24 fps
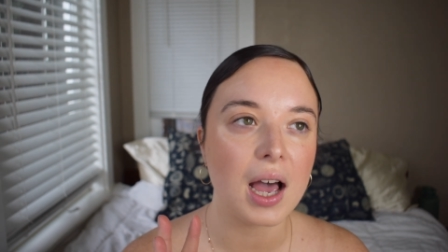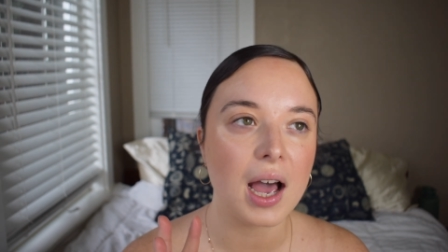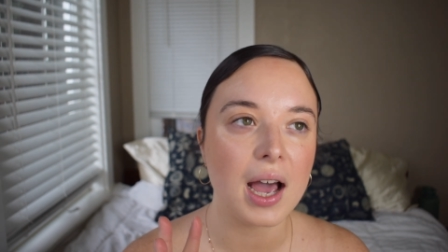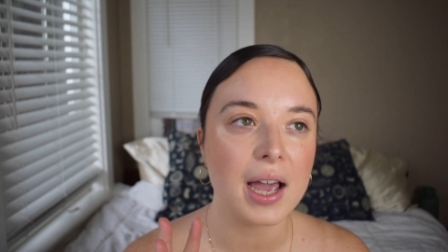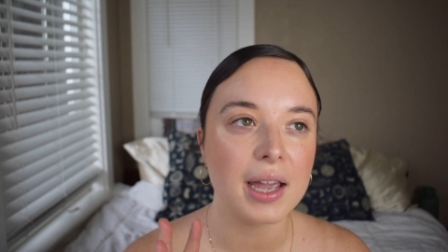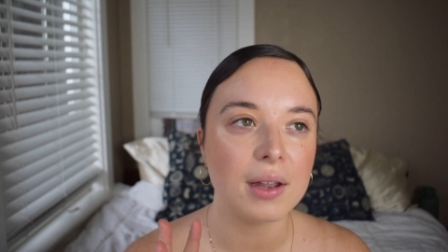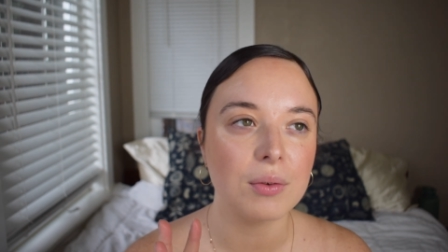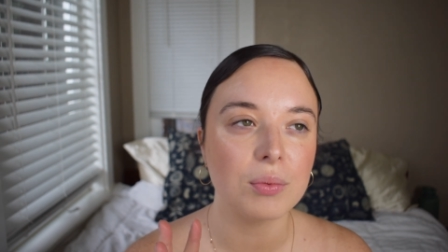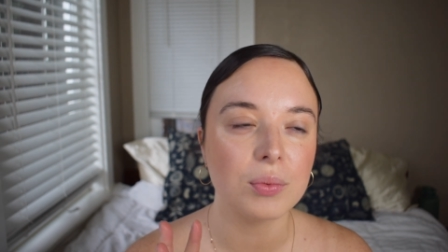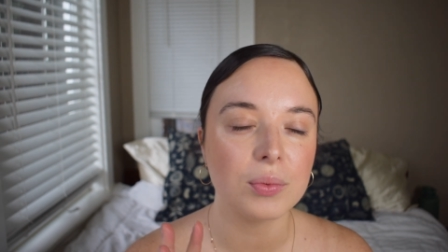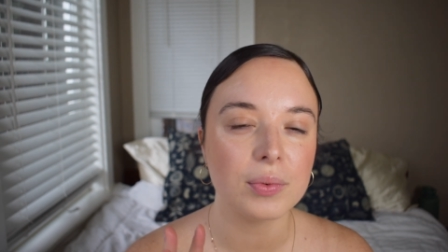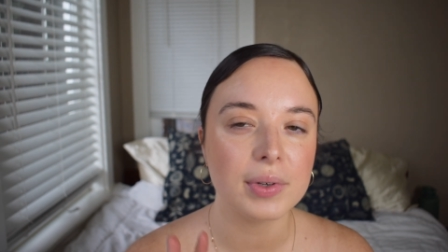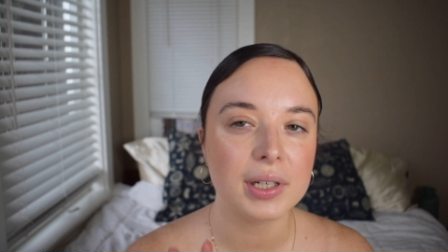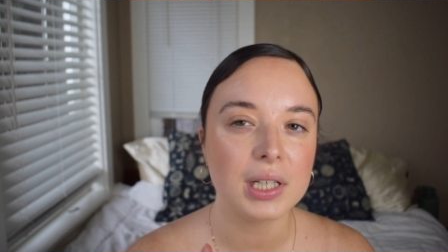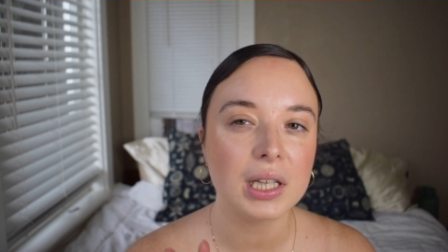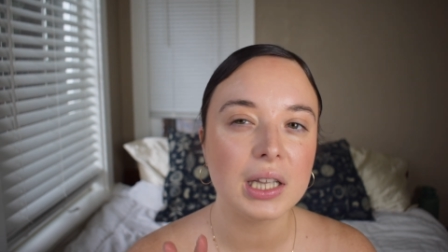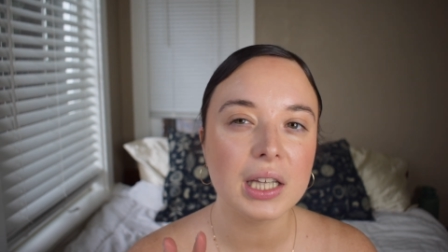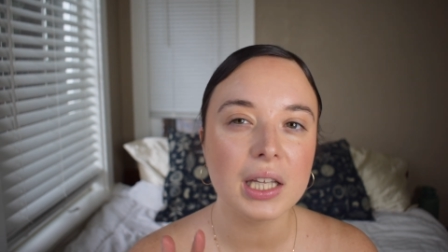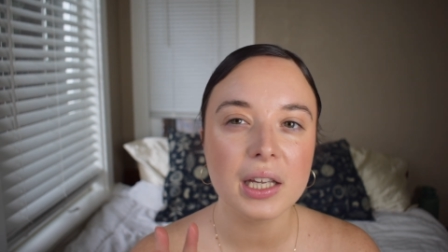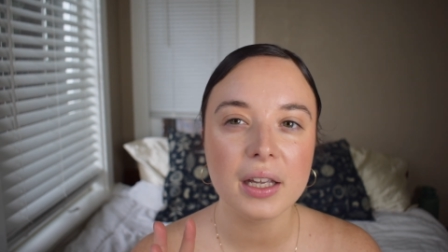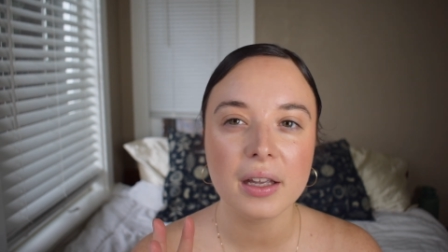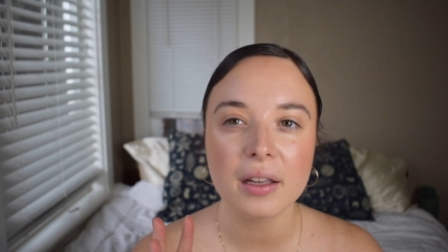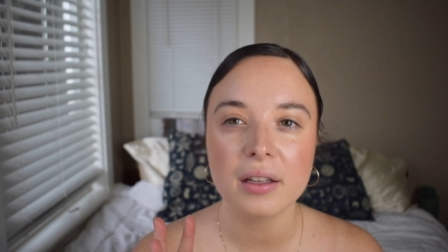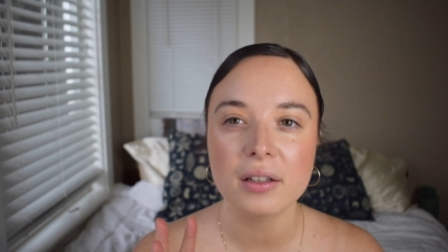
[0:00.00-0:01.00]
I
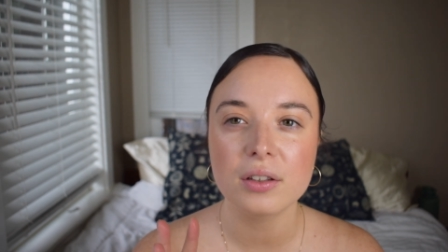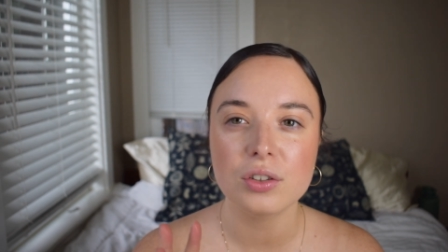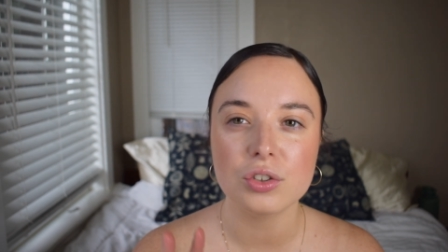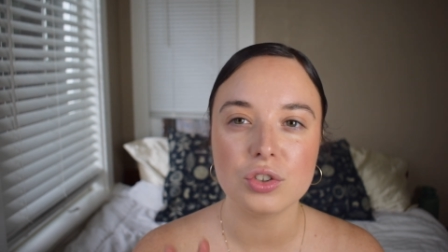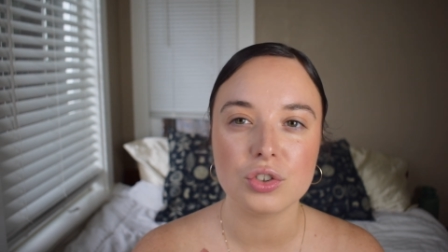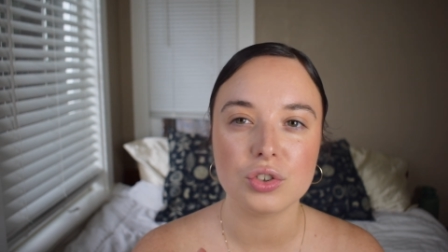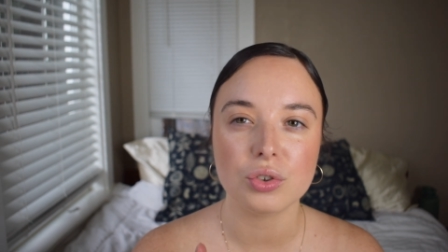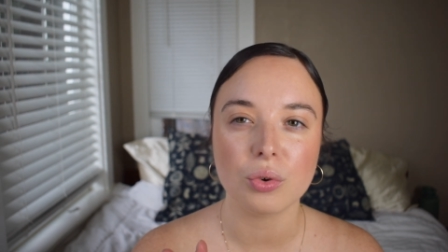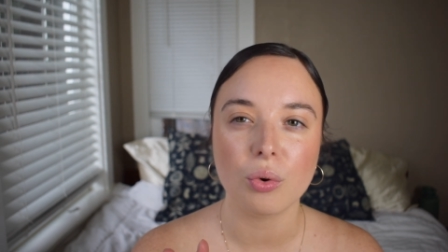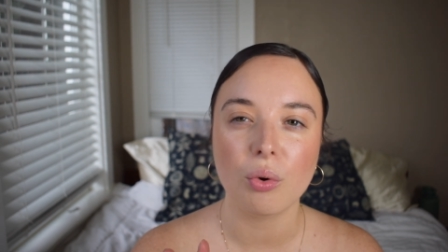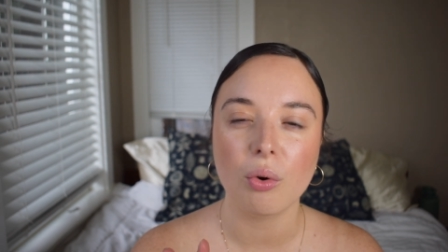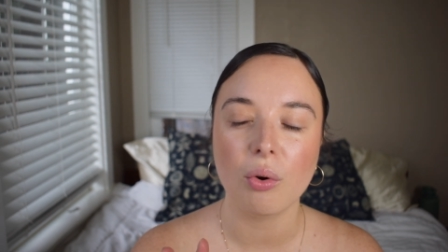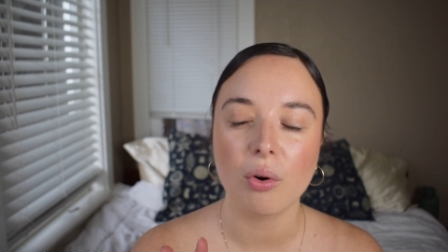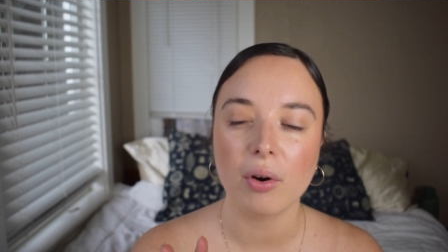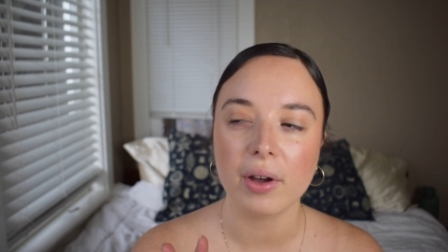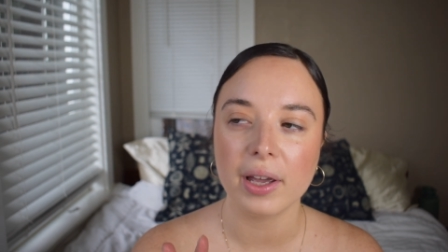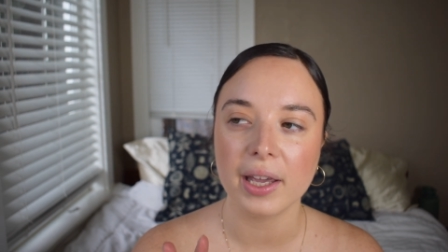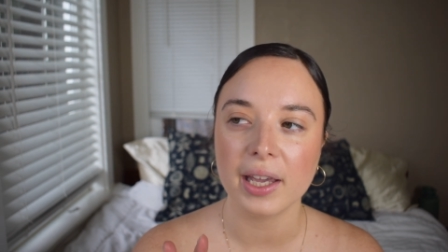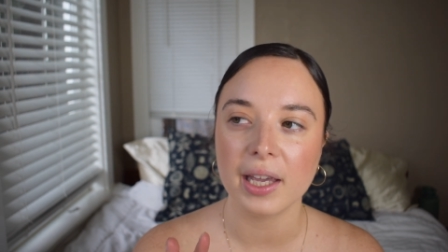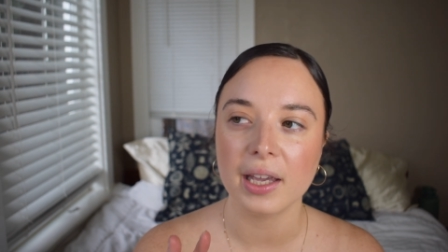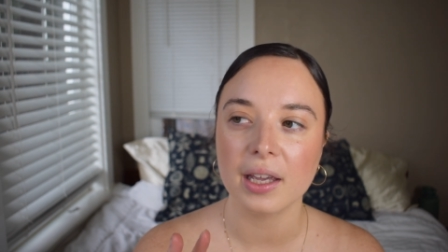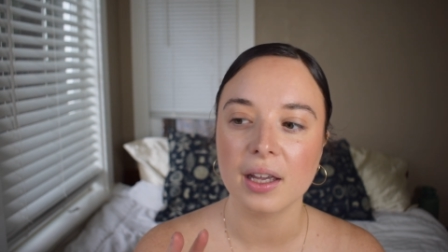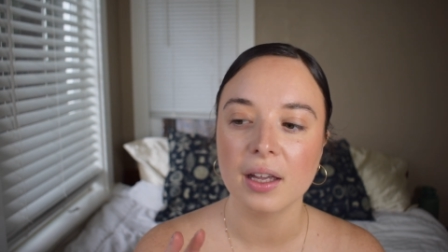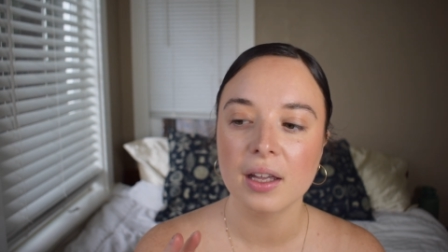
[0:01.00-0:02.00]
really
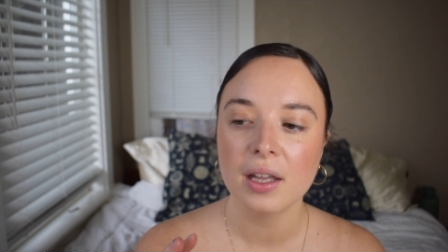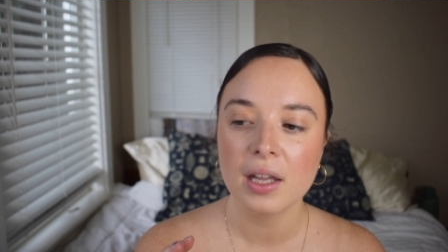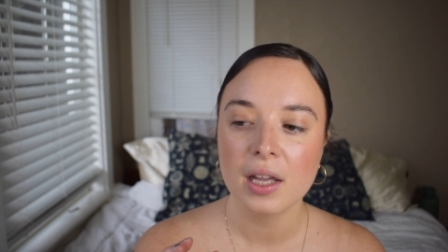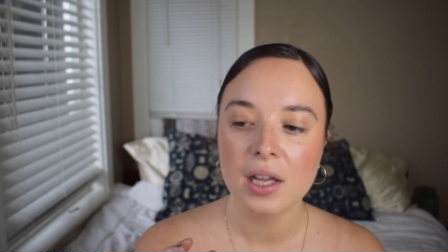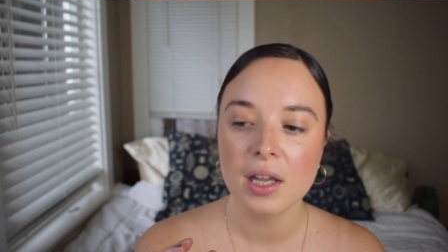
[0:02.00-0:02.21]
enjoy